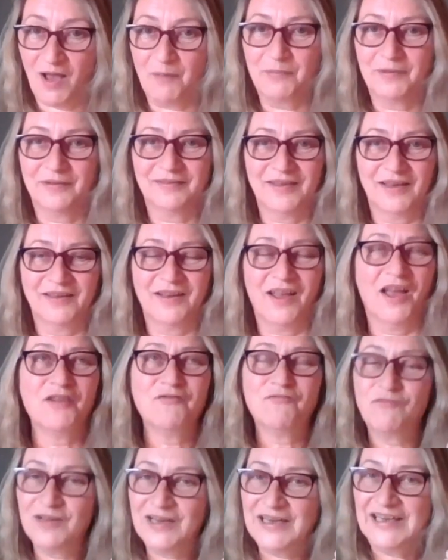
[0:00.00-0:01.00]
and said, I
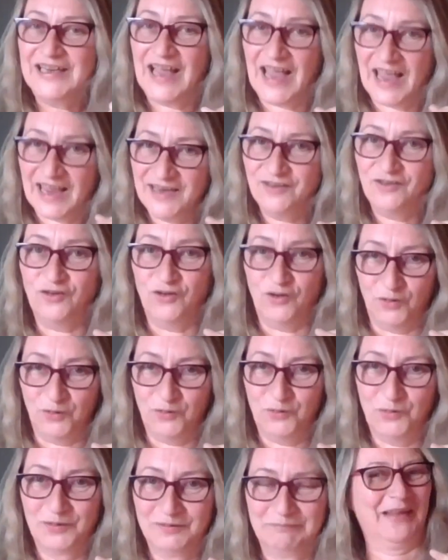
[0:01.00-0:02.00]
really hate you.
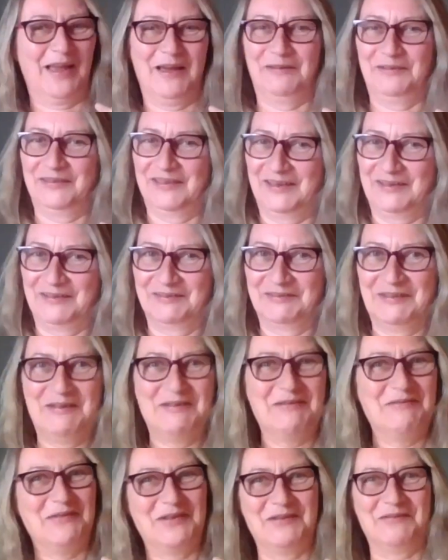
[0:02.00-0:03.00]
I was like,
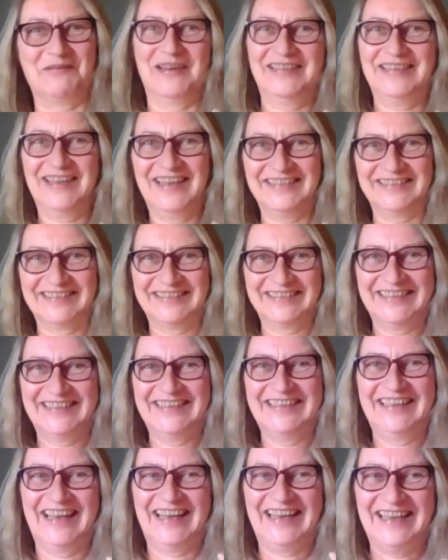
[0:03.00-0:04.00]
what have I done?
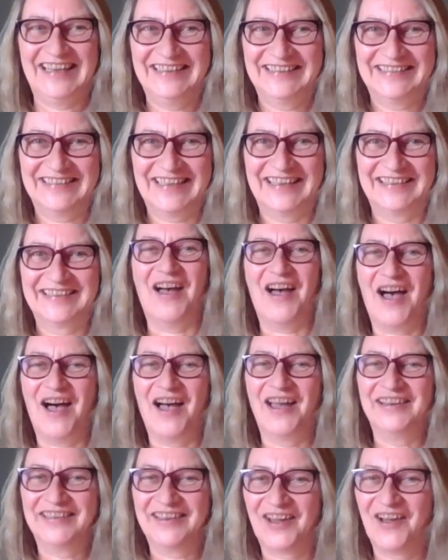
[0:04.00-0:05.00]
And he said,
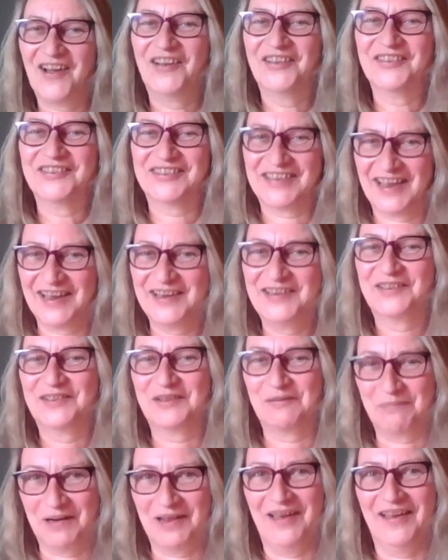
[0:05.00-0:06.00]
I can't change
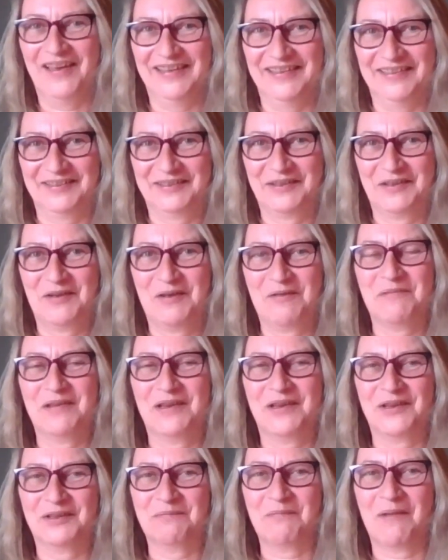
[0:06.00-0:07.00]
suppliers
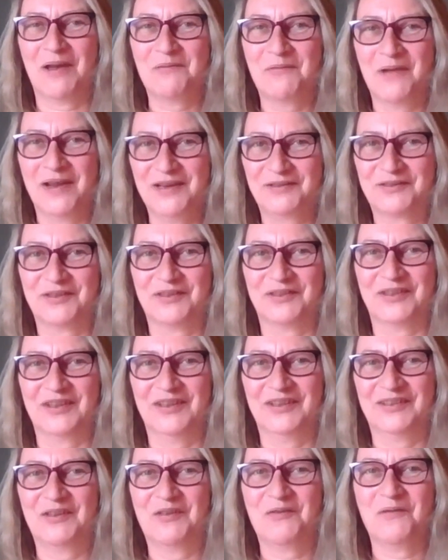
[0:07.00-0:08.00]
because my
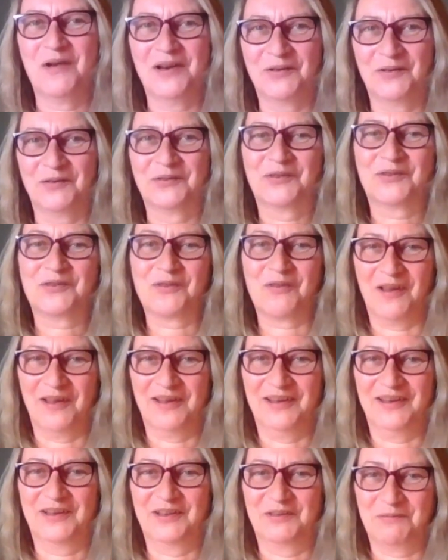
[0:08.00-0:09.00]
waitresses went on strike
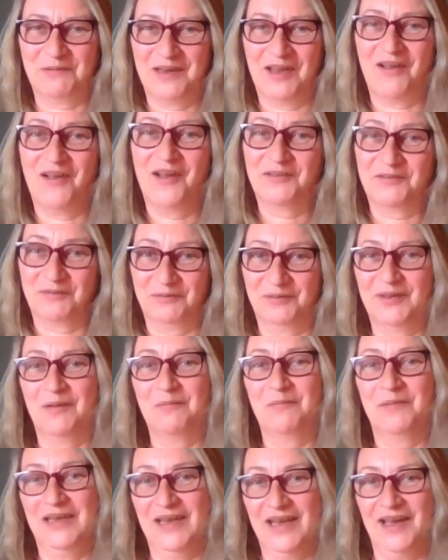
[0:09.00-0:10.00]
because we hired from
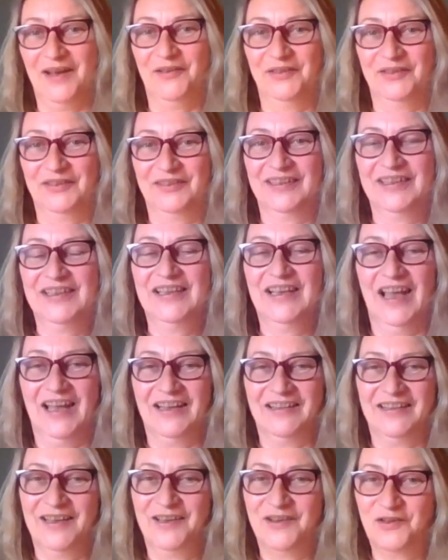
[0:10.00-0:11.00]
somebody else and
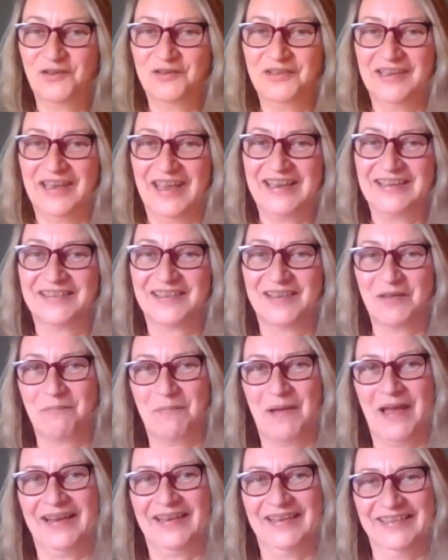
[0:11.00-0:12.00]
they couldn't get into the
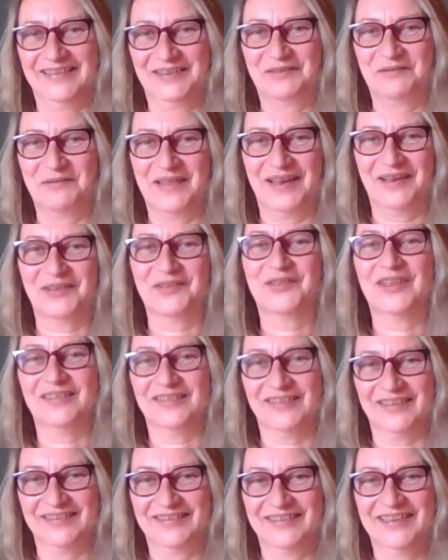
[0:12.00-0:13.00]
packets without
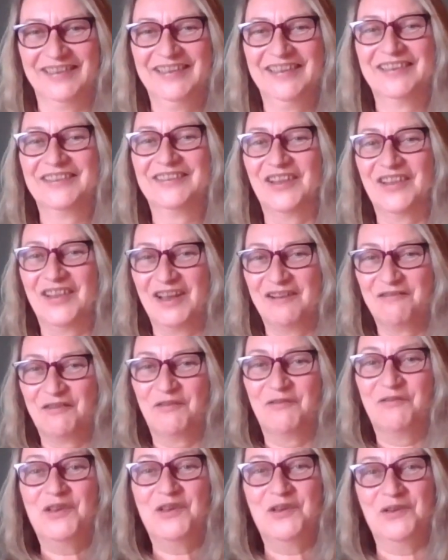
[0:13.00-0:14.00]
scissors. So they
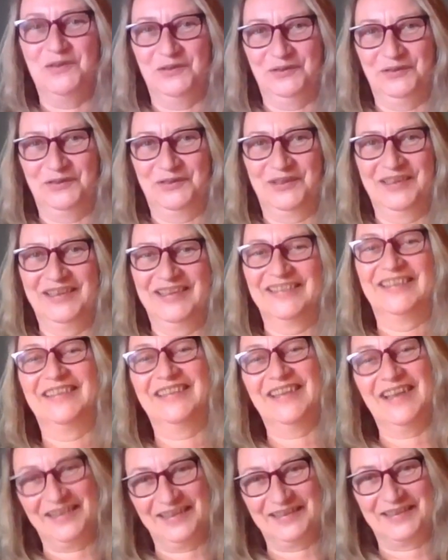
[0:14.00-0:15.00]
refused to
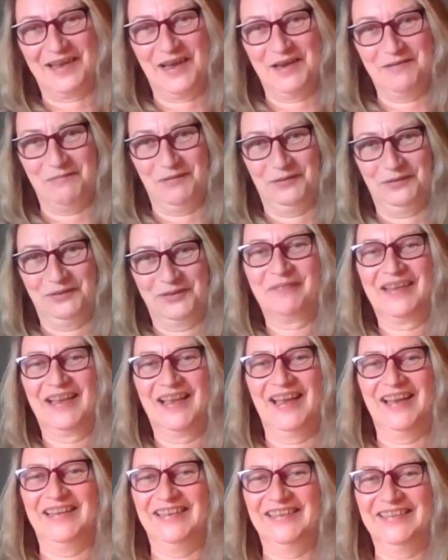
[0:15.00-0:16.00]
set the tables.
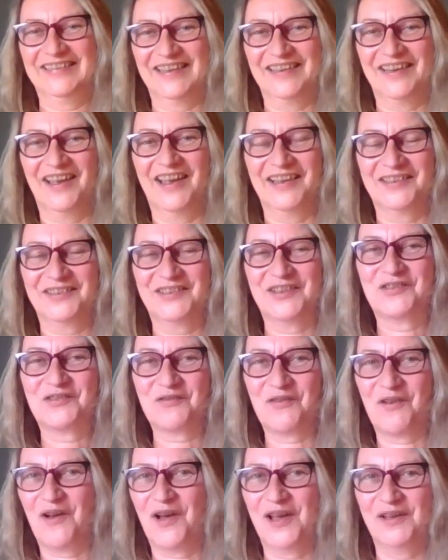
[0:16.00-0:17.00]
And he said, I had to
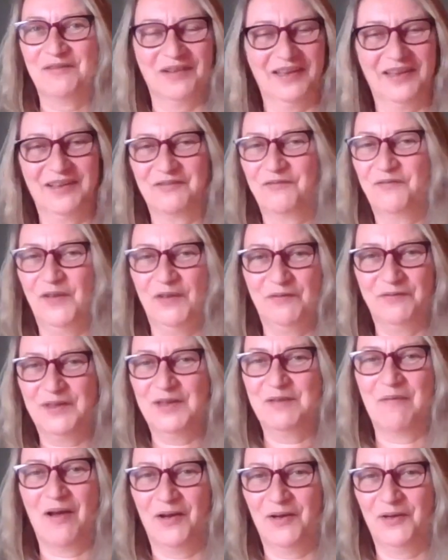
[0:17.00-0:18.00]
drive like 50
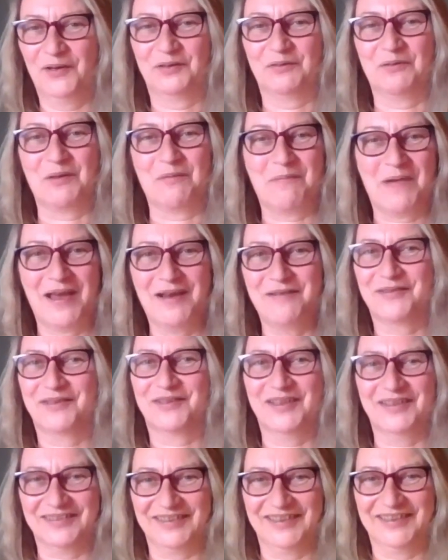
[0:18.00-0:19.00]
miles with a pair of
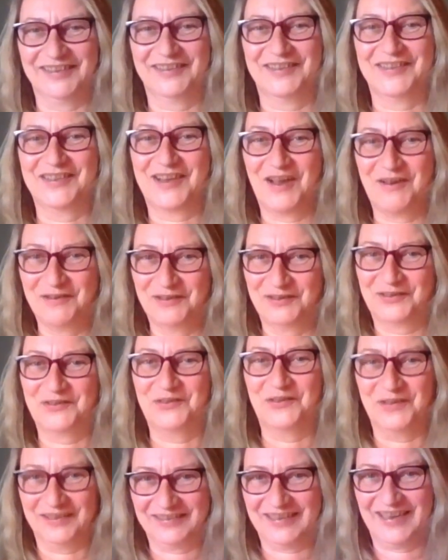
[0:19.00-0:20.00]
scissors to go and
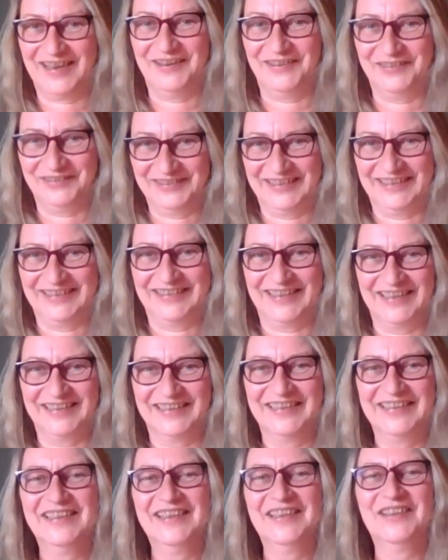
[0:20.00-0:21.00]
sort this out. He said,
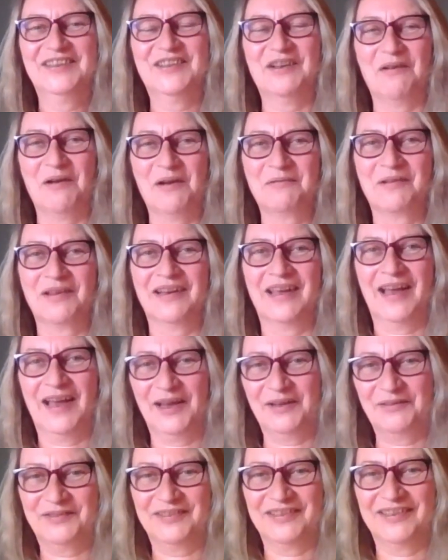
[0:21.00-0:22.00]
so I'm going to
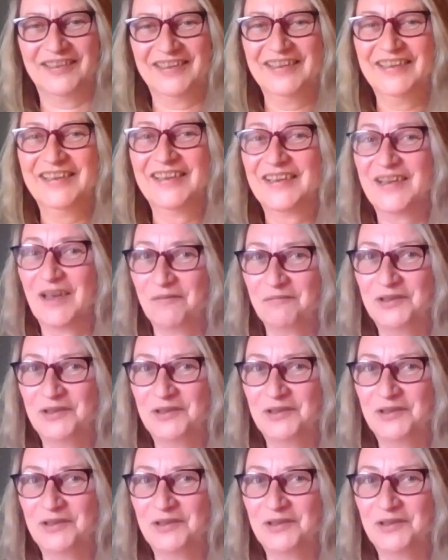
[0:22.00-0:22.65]
have to come to